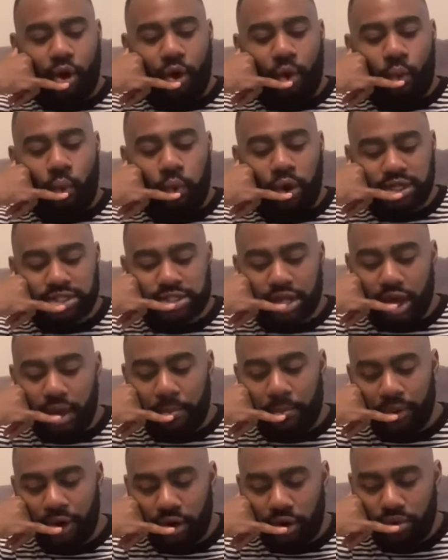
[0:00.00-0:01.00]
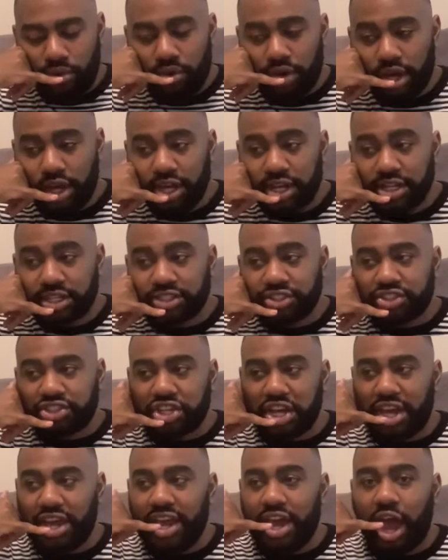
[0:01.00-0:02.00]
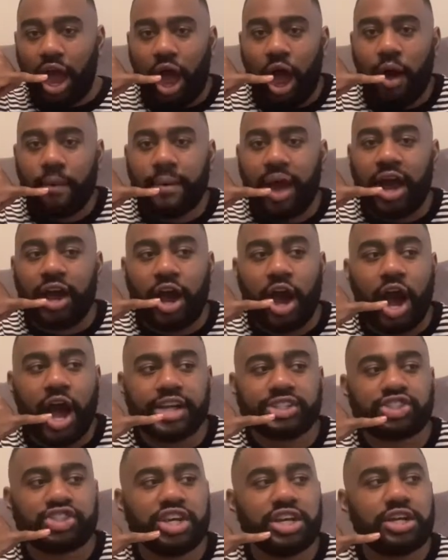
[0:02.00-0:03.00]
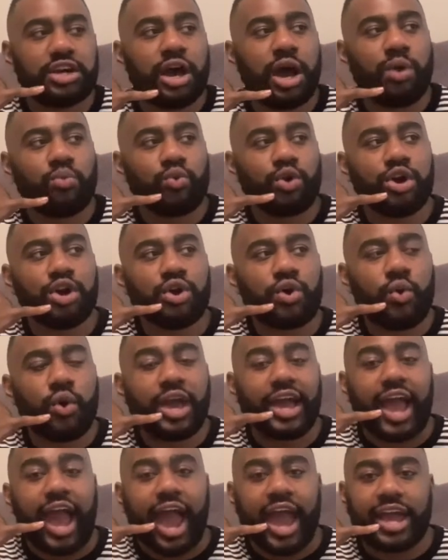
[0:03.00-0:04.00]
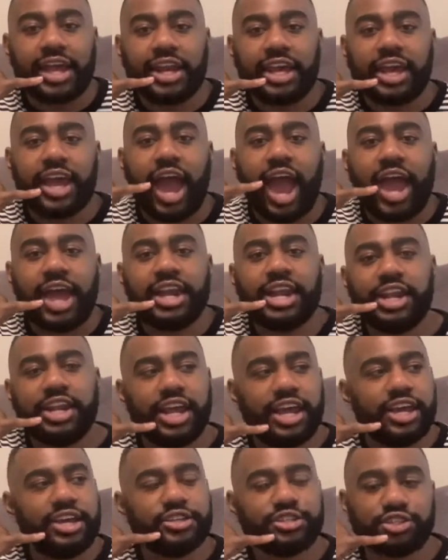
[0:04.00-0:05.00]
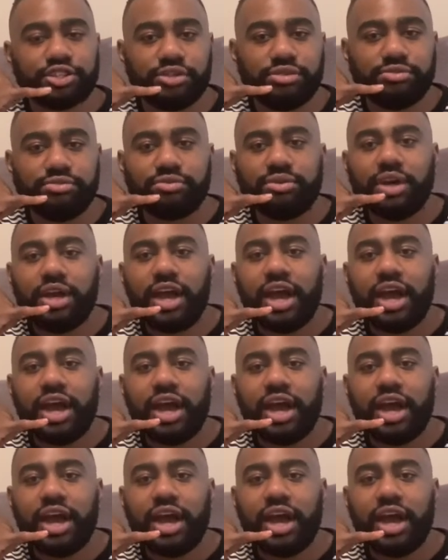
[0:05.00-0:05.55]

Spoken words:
What's up, Pooh? Oh my God, she come real quick. Annie need you.